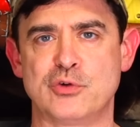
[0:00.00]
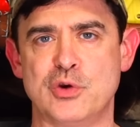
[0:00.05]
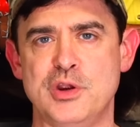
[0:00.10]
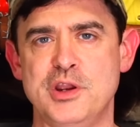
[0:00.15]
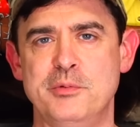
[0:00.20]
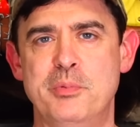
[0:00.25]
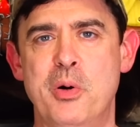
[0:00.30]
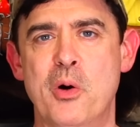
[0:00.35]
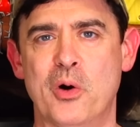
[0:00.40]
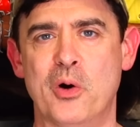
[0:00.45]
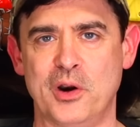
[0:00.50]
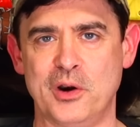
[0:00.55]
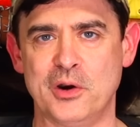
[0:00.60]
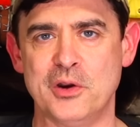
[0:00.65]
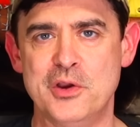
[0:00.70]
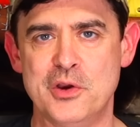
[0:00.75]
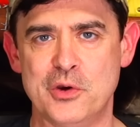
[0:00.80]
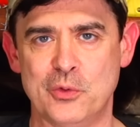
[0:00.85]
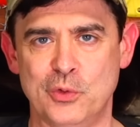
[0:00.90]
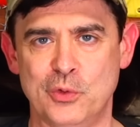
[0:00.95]

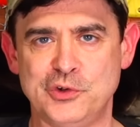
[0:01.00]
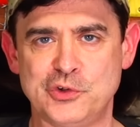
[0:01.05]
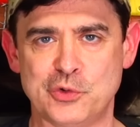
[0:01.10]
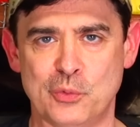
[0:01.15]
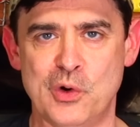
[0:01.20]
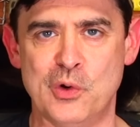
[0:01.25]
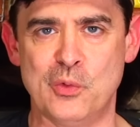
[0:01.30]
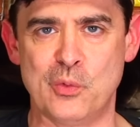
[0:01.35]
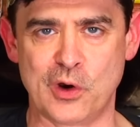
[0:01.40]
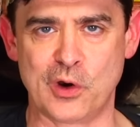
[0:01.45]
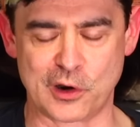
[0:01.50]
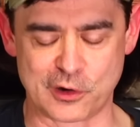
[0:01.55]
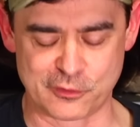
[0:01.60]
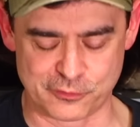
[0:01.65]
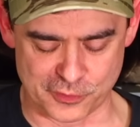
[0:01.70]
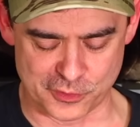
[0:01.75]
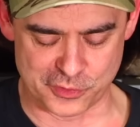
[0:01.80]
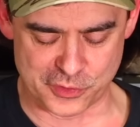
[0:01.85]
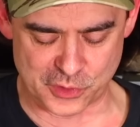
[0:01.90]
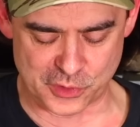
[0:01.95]
Creedmoor, which will work
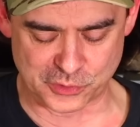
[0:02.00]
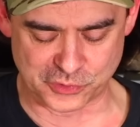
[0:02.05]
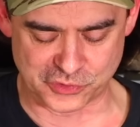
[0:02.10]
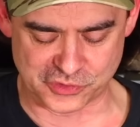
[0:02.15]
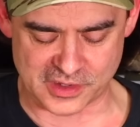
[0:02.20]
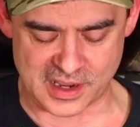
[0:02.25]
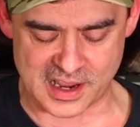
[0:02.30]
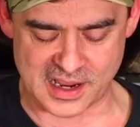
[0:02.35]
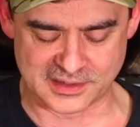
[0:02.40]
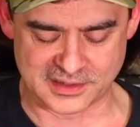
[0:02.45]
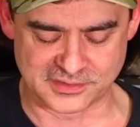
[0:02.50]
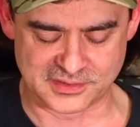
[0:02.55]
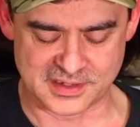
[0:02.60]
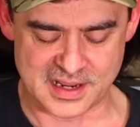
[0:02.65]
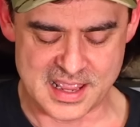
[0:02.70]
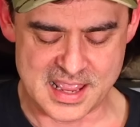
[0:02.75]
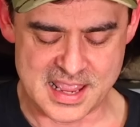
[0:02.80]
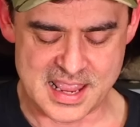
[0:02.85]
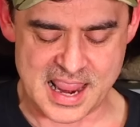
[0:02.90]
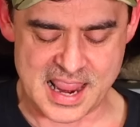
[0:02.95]
for those sized
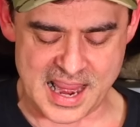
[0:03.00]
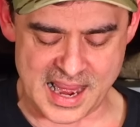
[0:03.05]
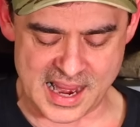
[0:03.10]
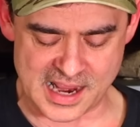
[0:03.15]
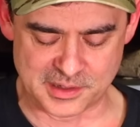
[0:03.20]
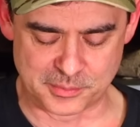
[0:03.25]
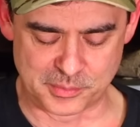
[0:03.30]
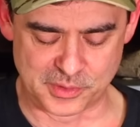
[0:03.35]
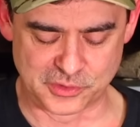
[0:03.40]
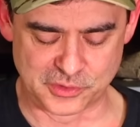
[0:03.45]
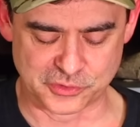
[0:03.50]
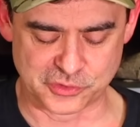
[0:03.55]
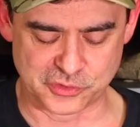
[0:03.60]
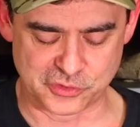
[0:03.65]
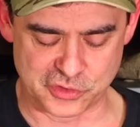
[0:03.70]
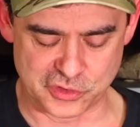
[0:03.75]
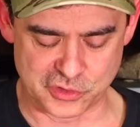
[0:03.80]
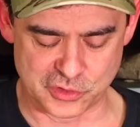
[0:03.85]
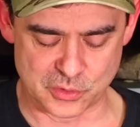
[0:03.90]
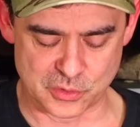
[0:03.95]
animals
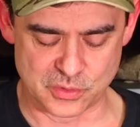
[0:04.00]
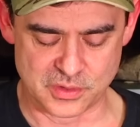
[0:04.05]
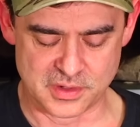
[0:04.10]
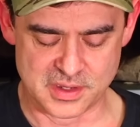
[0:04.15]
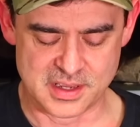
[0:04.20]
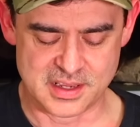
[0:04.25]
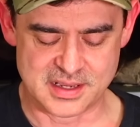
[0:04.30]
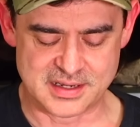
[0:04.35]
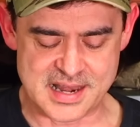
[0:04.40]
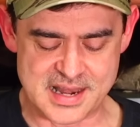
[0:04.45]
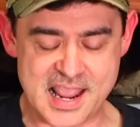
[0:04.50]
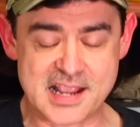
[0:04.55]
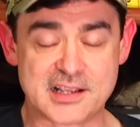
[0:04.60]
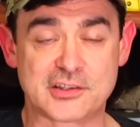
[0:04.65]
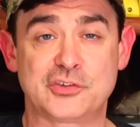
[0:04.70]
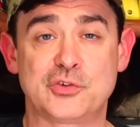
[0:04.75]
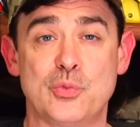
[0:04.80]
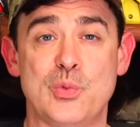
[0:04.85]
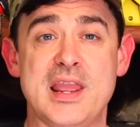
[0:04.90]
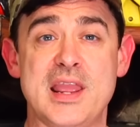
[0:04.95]
too.
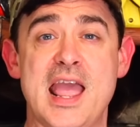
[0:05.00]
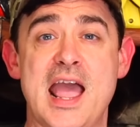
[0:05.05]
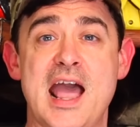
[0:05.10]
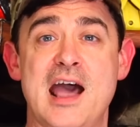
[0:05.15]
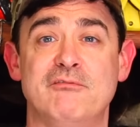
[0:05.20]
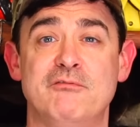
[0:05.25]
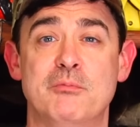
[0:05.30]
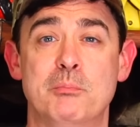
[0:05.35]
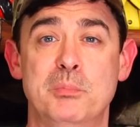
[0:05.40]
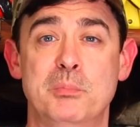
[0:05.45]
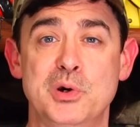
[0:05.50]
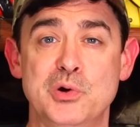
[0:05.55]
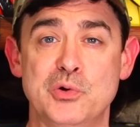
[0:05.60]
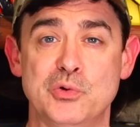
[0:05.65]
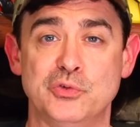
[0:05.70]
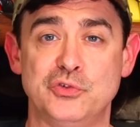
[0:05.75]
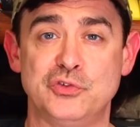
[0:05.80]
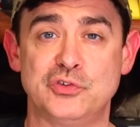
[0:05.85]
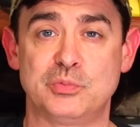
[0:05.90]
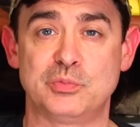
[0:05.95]
Next, we have
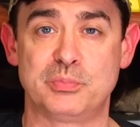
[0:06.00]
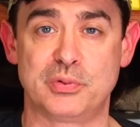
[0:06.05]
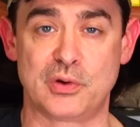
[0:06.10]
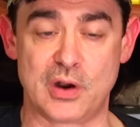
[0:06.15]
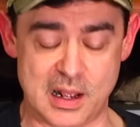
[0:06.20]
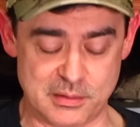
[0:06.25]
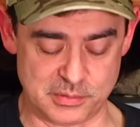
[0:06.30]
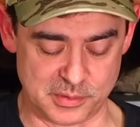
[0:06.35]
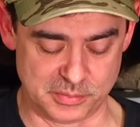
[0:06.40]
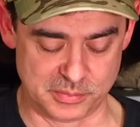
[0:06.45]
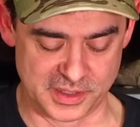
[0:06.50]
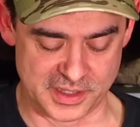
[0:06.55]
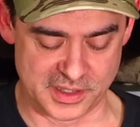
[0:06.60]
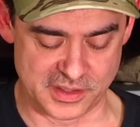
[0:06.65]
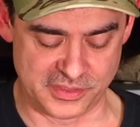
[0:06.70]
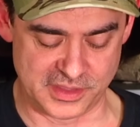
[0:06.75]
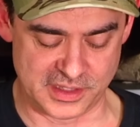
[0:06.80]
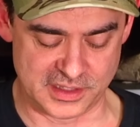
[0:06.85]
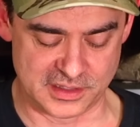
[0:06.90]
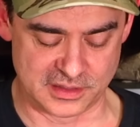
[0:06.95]
moose, probably
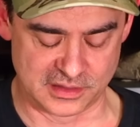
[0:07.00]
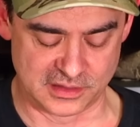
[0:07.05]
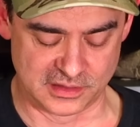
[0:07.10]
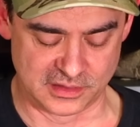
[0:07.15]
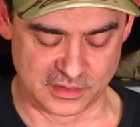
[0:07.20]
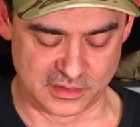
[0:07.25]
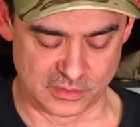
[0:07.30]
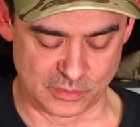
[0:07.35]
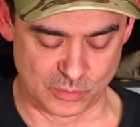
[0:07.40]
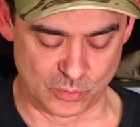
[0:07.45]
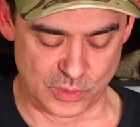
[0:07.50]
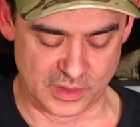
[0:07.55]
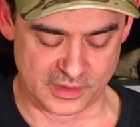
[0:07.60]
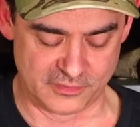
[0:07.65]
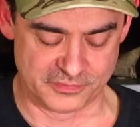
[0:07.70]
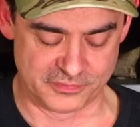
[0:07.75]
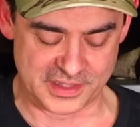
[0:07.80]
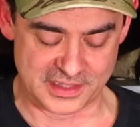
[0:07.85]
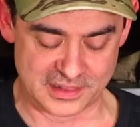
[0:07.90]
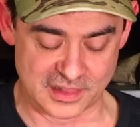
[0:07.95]
the one
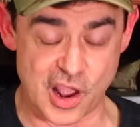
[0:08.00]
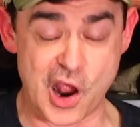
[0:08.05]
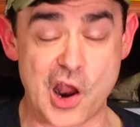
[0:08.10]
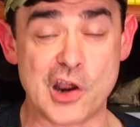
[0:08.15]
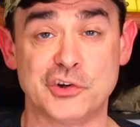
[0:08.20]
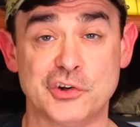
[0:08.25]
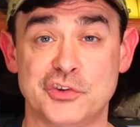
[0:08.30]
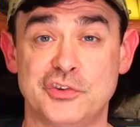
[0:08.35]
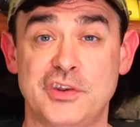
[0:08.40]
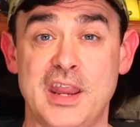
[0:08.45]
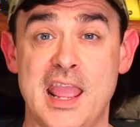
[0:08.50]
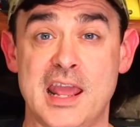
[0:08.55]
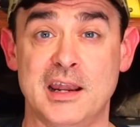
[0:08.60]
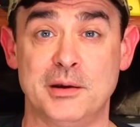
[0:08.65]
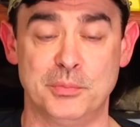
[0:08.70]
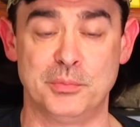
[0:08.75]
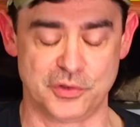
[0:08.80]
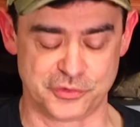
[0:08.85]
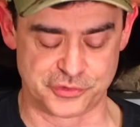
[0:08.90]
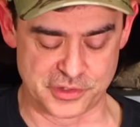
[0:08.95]
of the largest
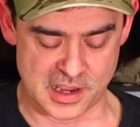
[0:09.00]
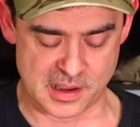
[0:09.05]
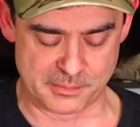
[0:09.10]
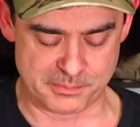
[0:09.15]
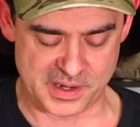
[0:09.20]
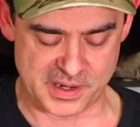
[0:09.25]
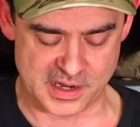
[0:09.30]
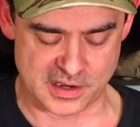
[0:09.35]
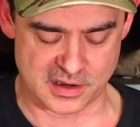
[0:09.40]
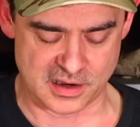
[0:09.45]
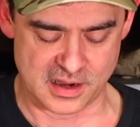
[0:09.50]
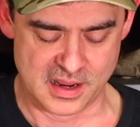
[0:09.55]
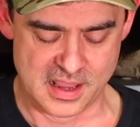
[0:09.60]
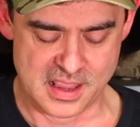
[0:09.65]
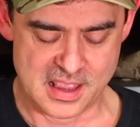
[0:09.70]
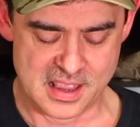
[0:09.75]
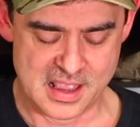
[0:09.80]
animals up here.